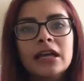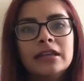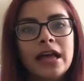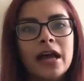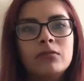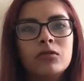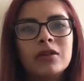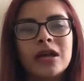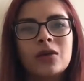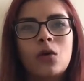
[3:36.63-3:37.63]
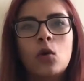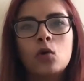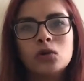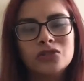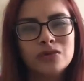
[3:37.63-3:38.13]
They had more like
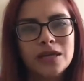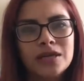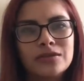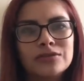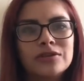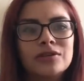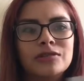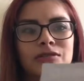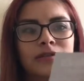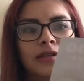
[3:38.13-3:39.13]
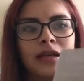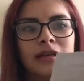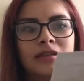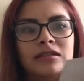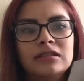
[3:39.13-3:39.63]
old ones or like